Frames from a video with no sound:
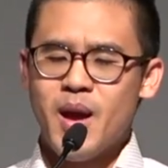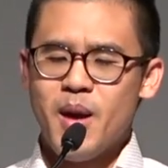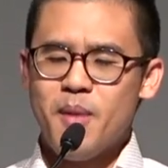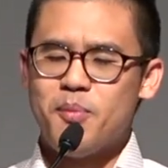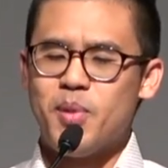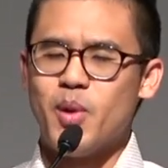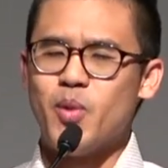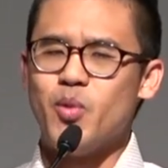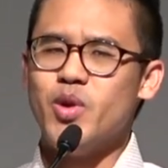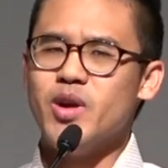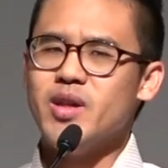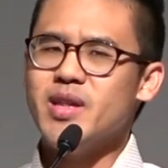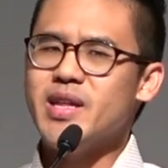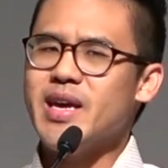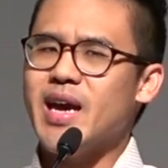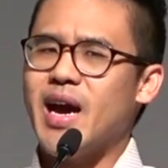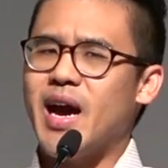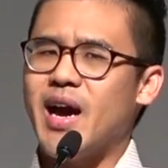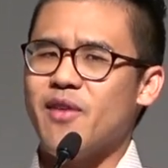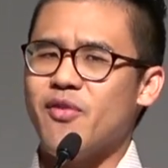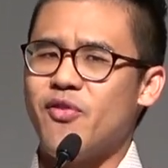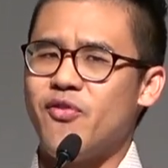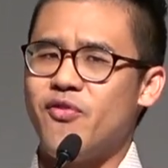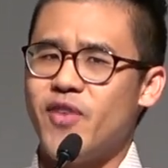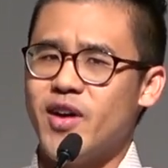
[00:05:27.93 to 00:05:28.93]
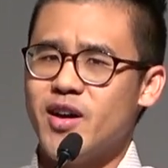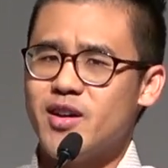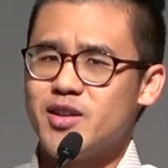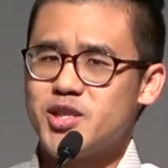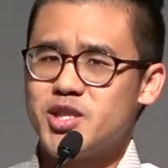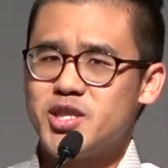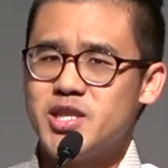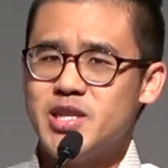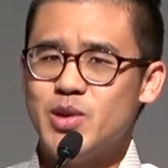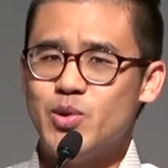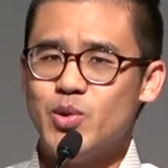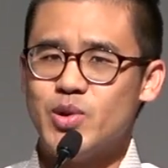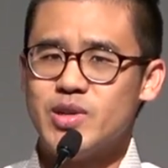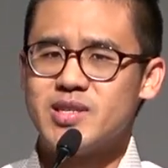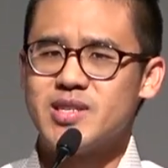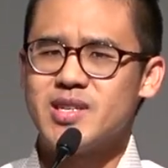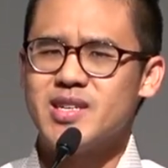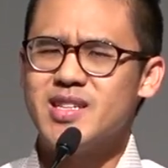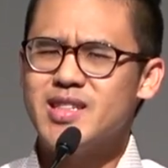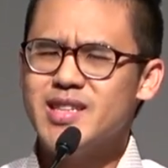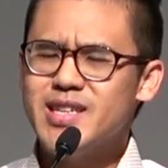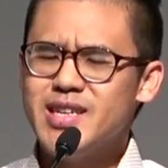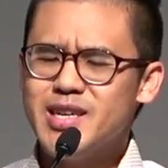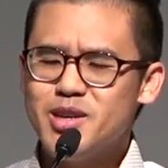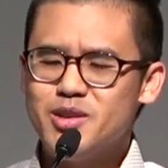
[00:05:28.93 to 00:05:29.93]
But really, I felt she was a
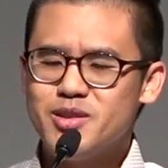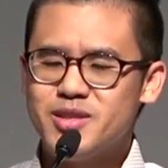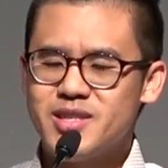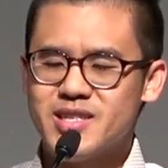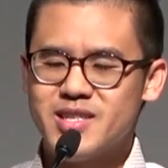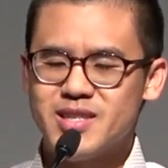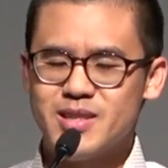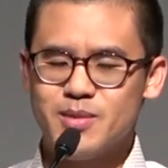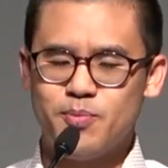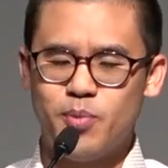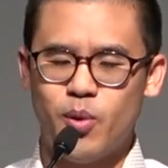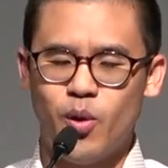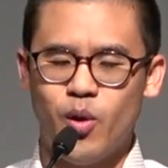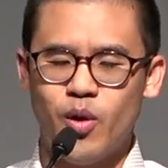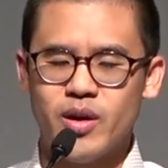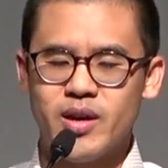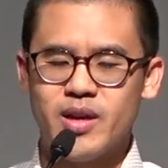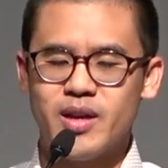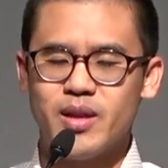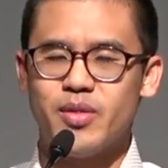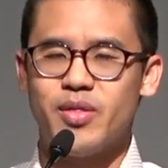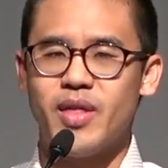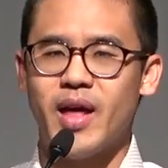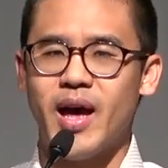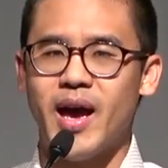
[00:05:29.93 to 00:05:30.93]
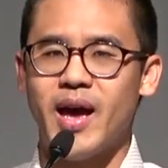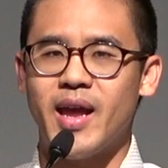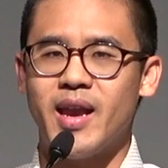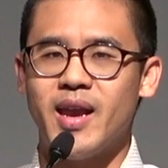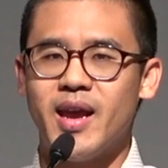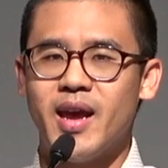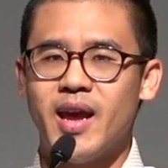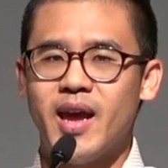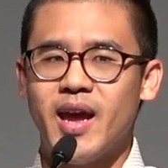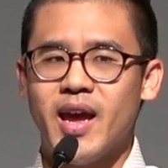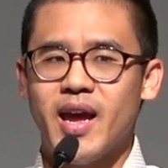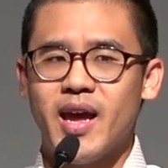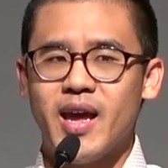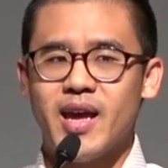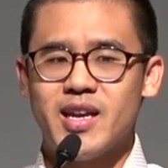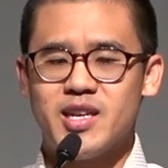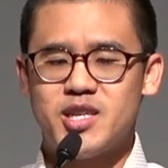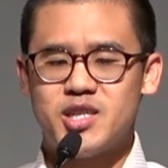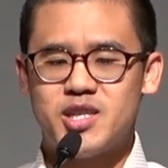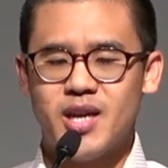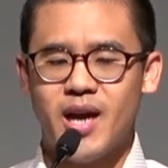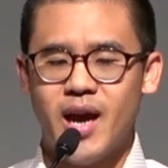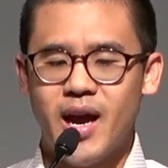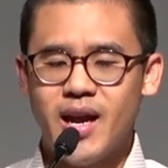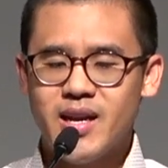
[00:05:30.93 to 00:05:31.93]
little disappointed that a
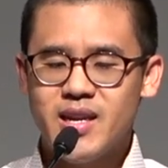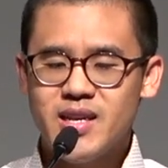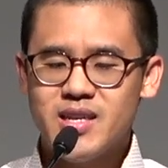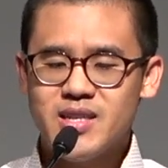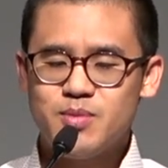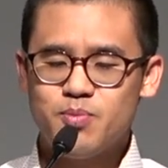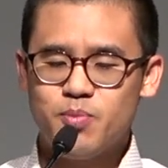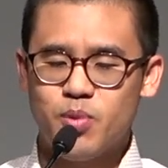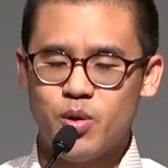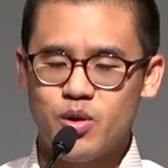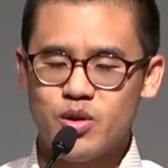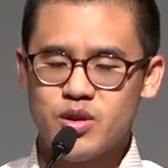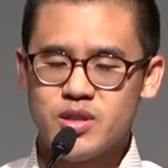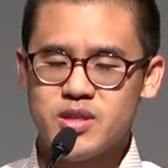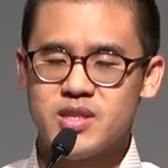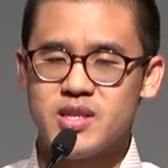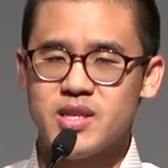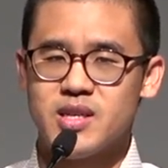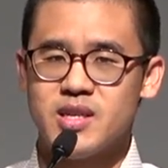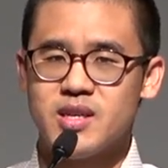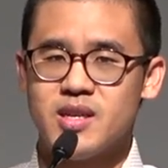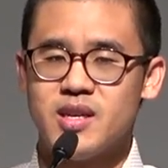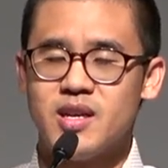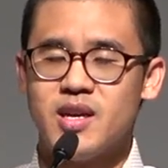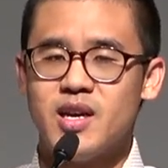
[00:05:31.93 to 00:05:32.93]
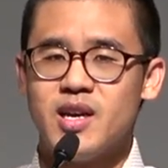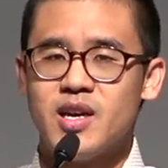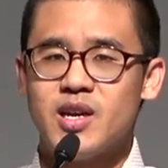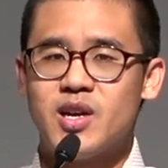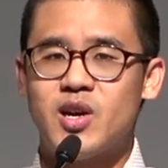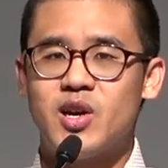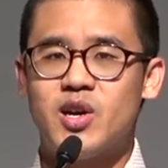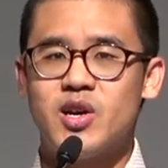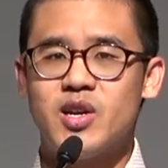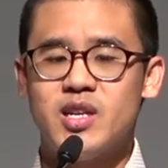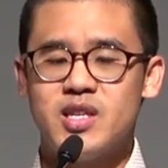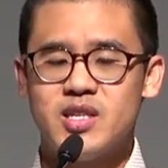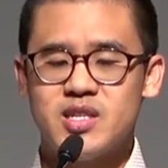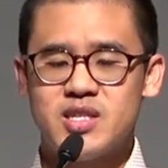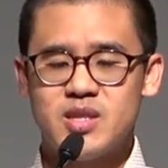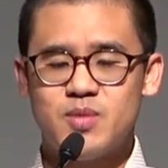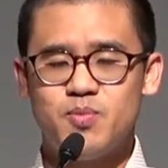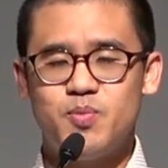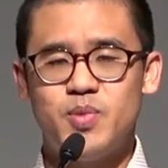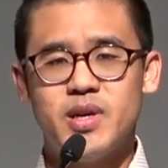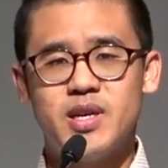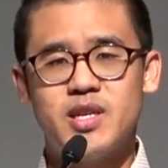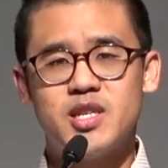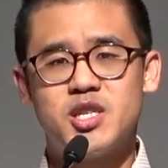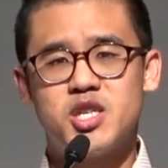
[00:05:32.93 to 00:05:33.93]
Chinese person couldn't
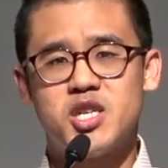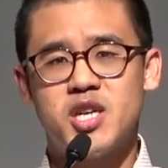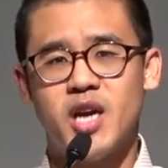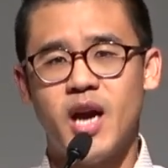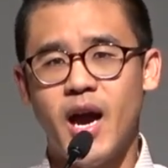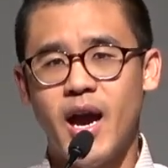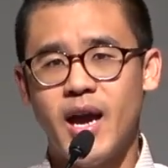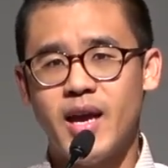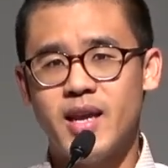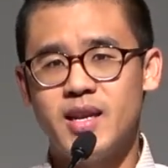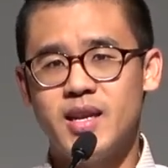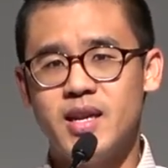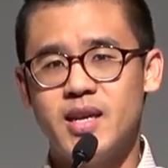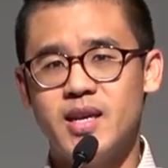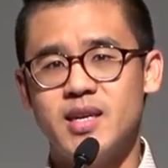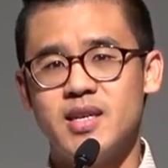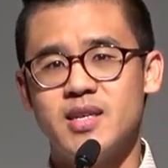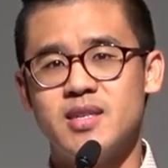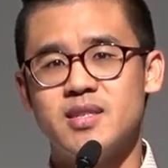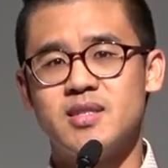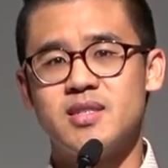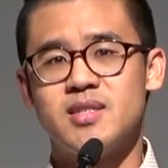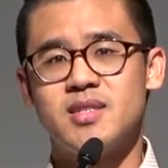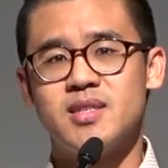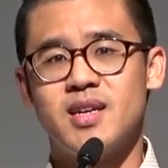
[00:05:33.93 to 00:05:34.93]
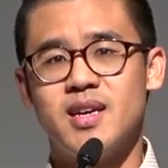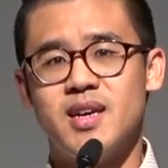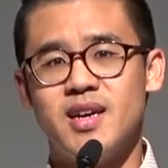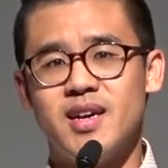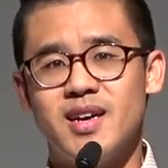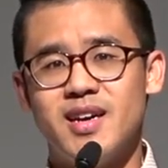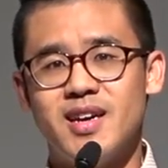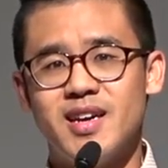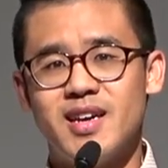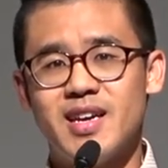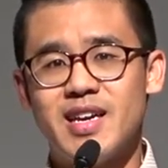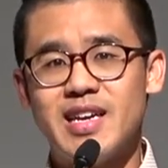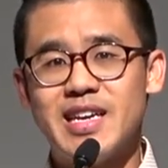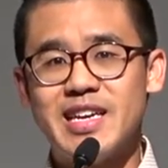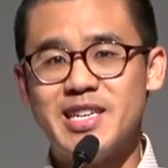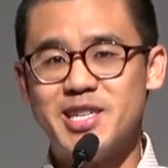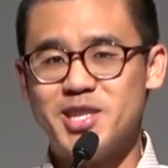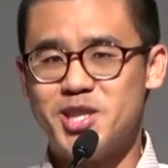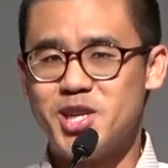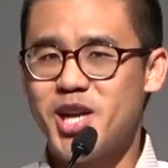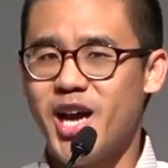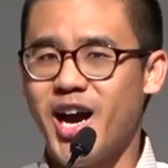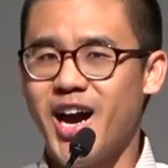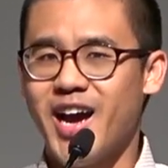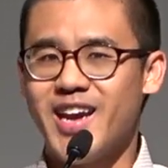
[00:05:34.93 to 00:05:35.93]
speak Chinese in
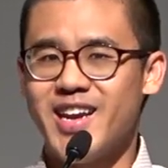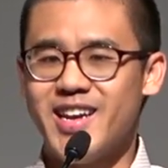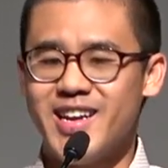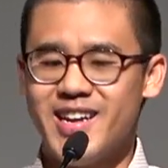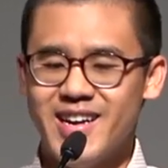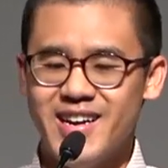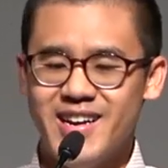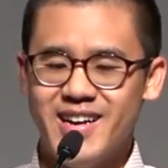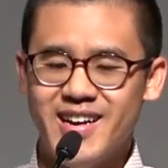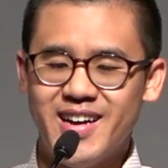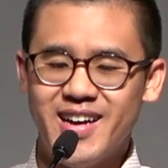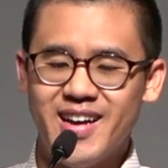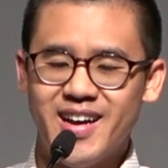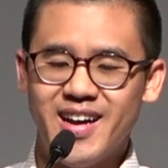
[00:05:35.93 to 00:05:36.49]
China.